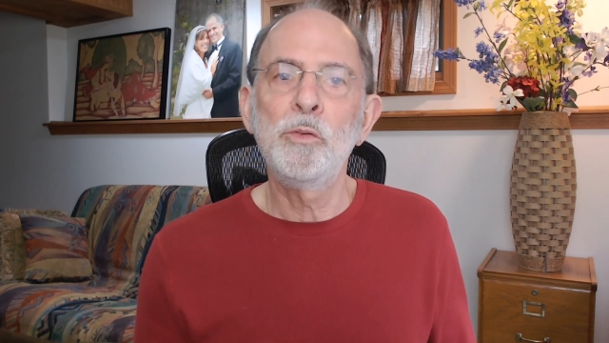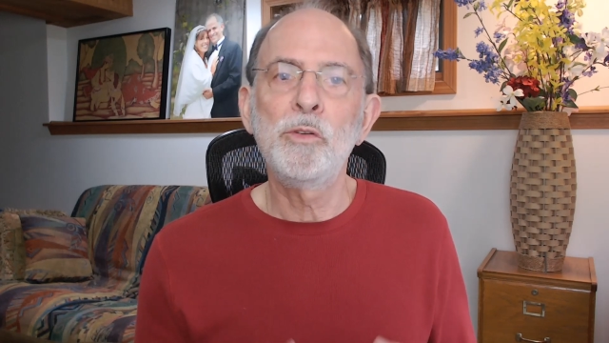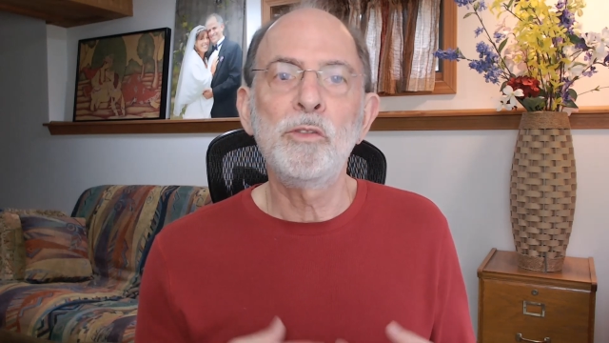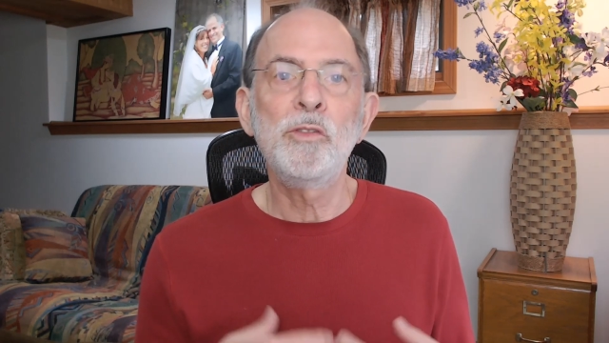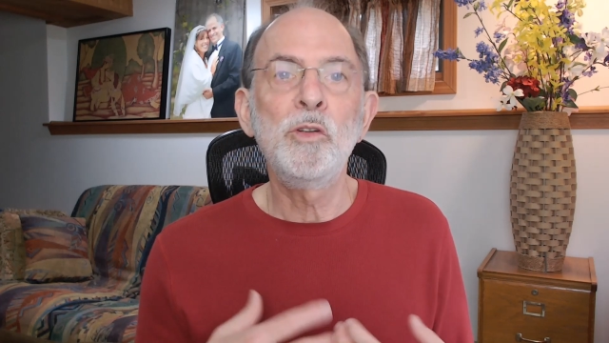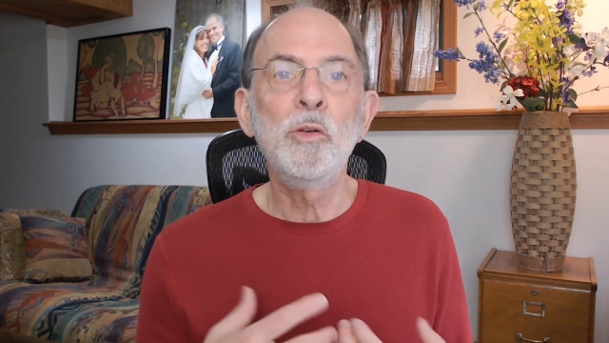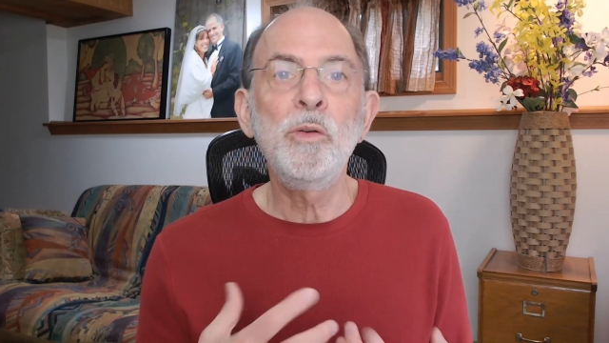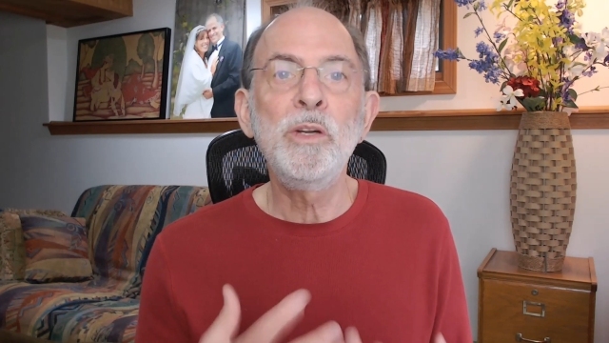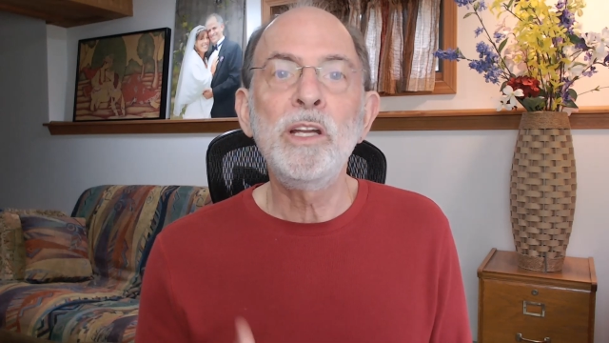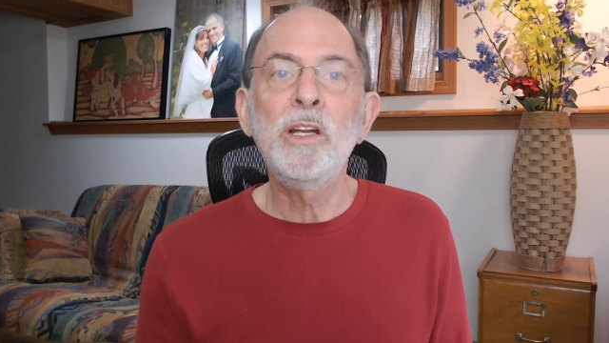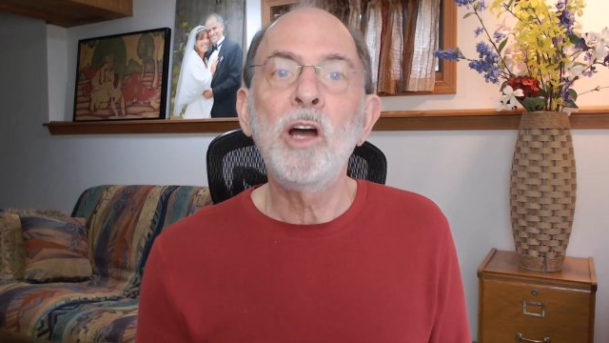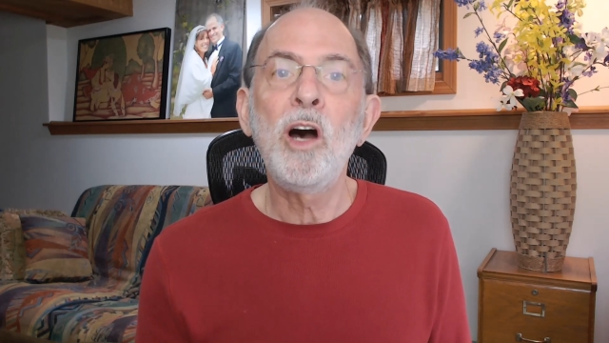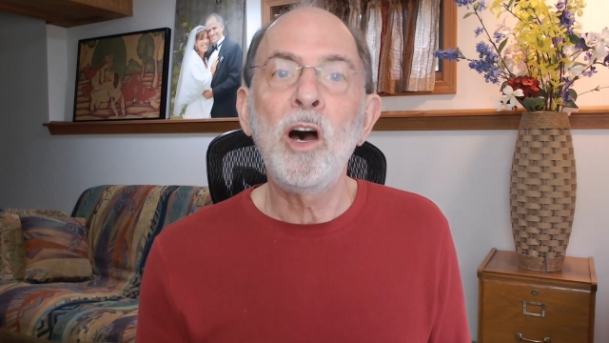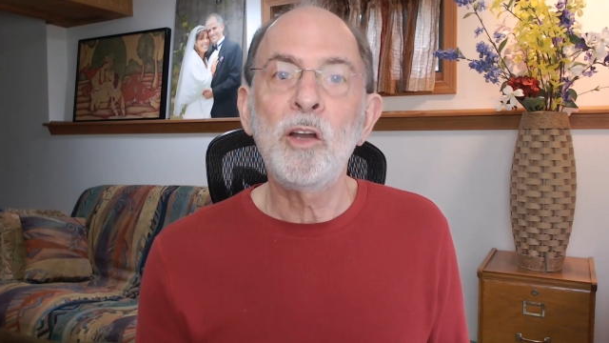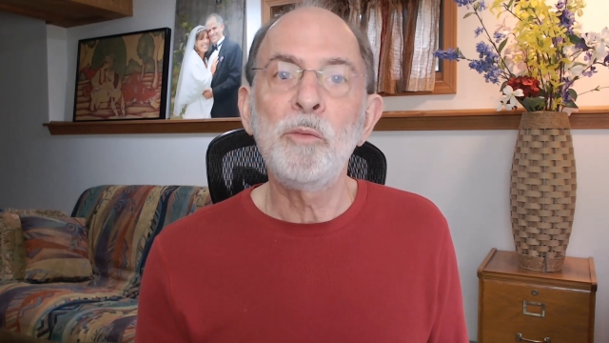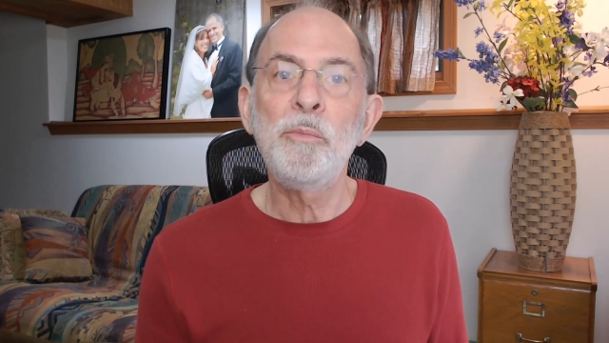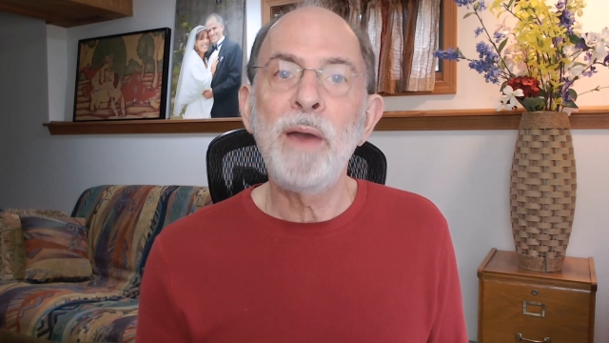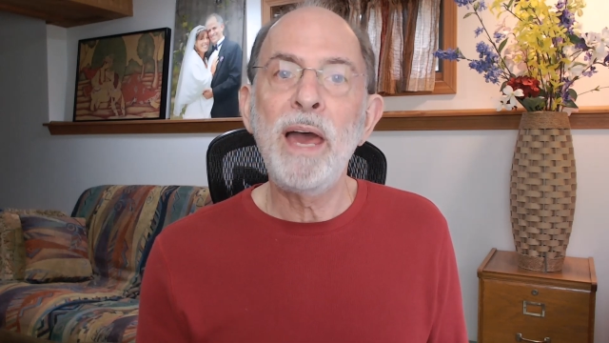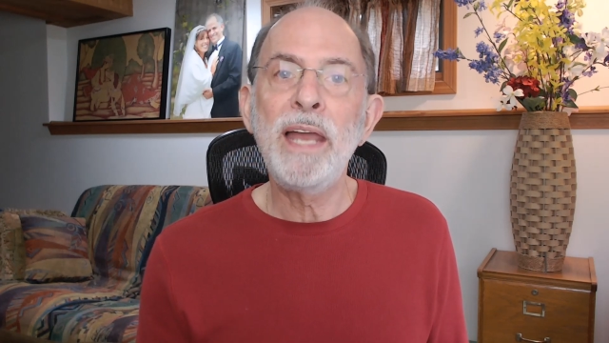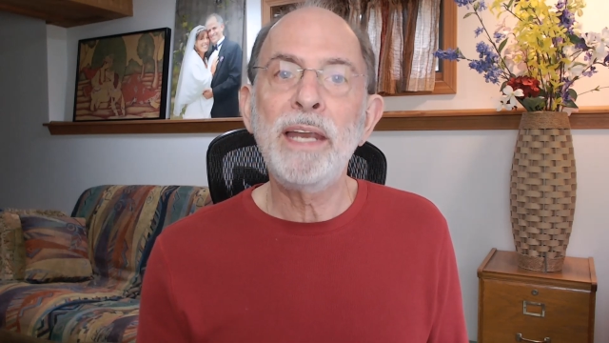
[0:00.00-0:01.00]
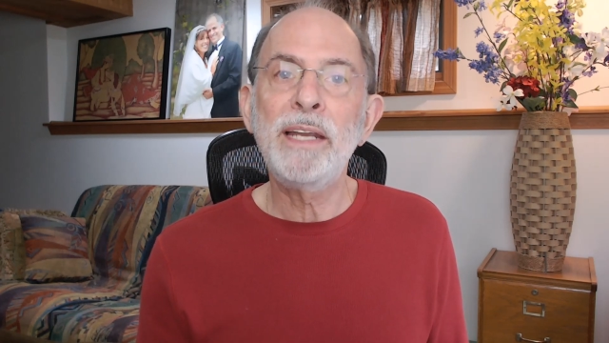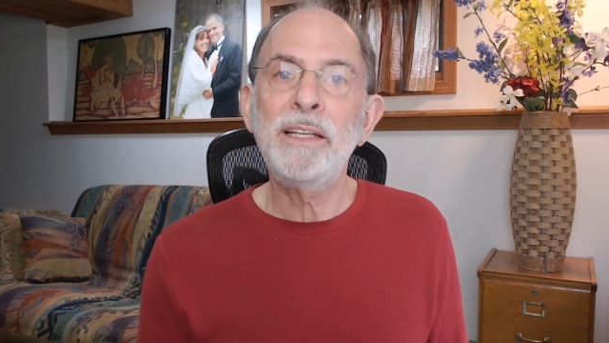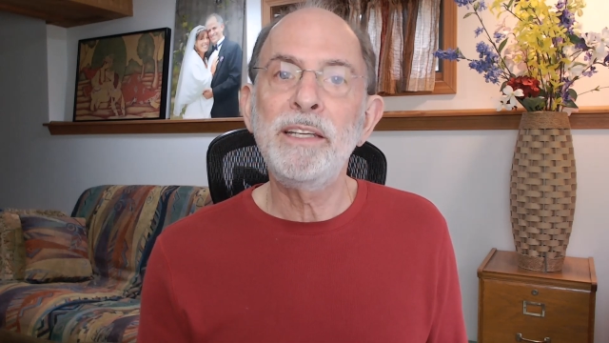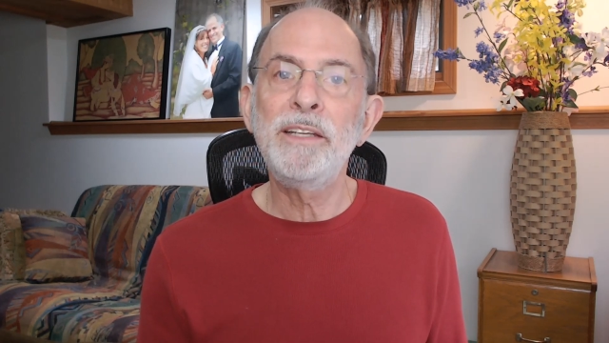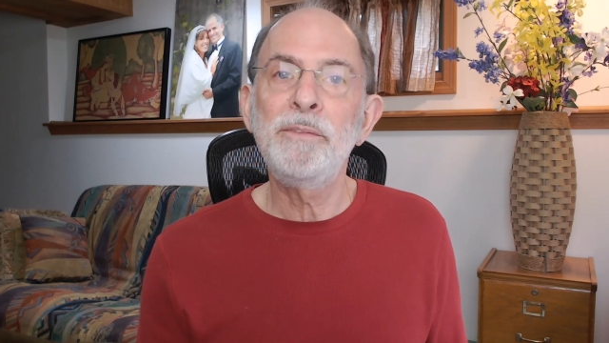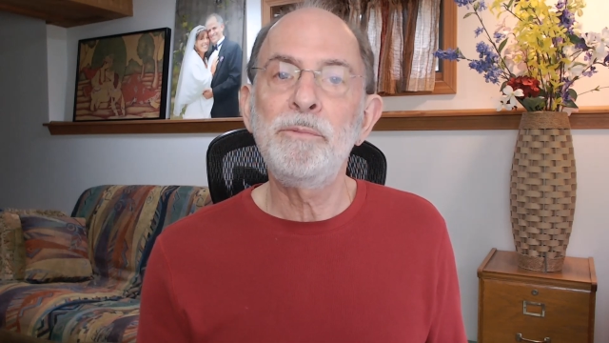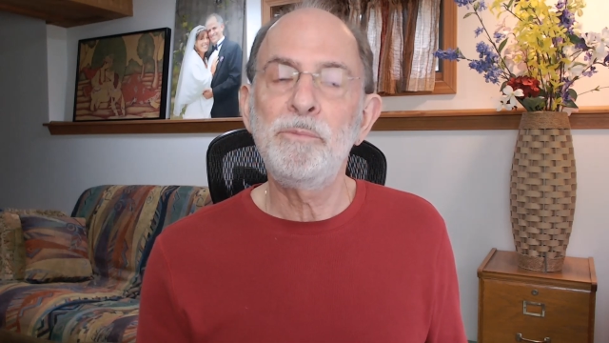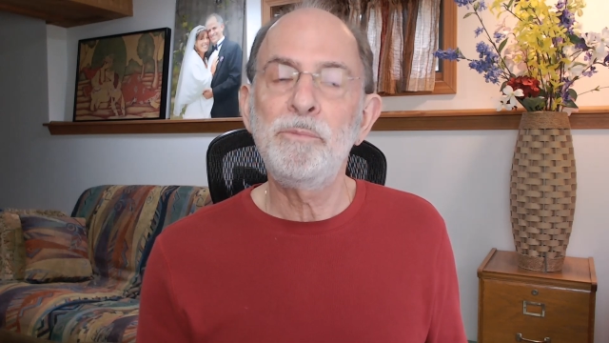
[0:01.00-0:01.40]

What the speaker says: doing it automatically,